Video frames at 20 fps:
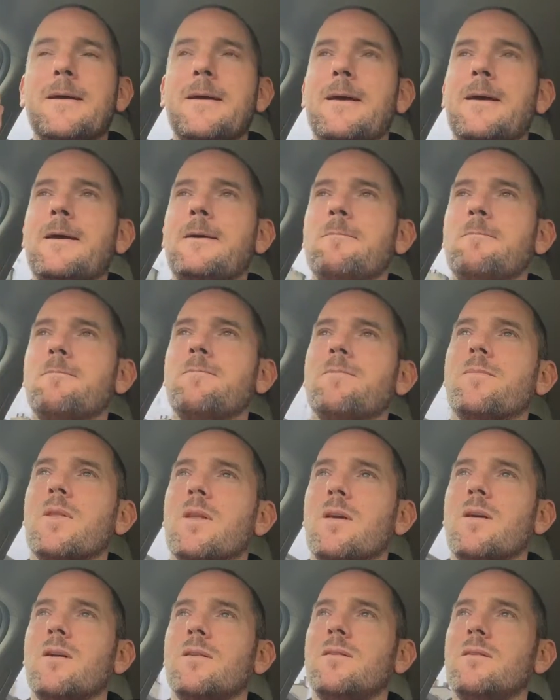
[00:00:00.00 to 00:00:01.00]

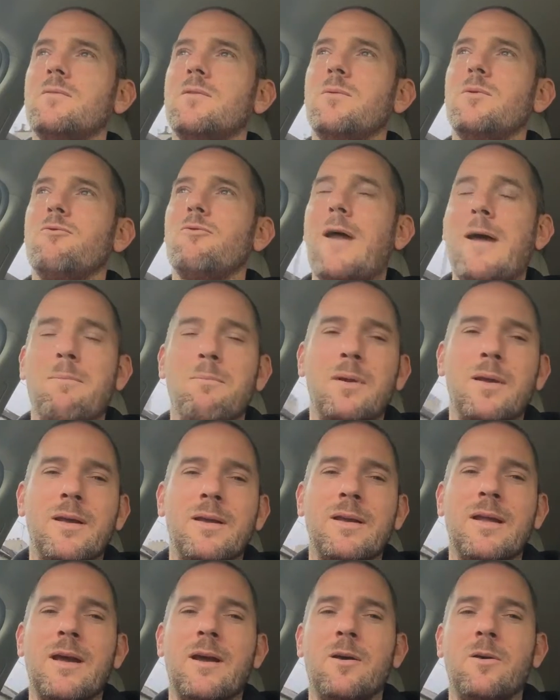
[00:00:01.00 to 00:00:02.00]
Um, I seem to be
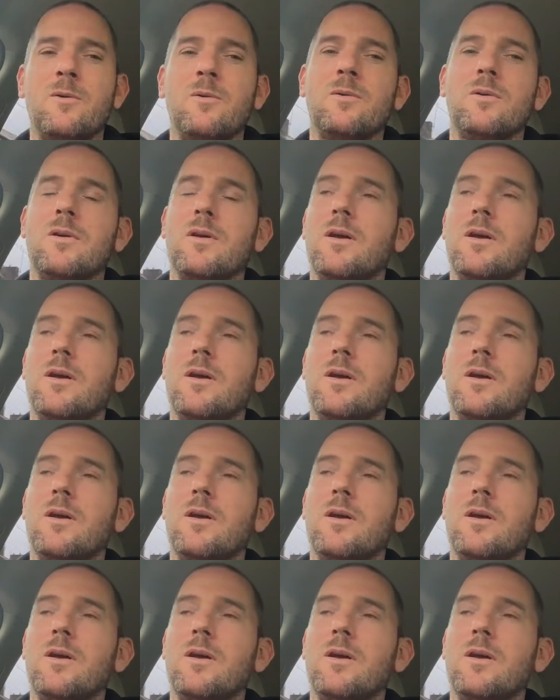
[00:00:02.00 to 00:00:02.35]
rambling now.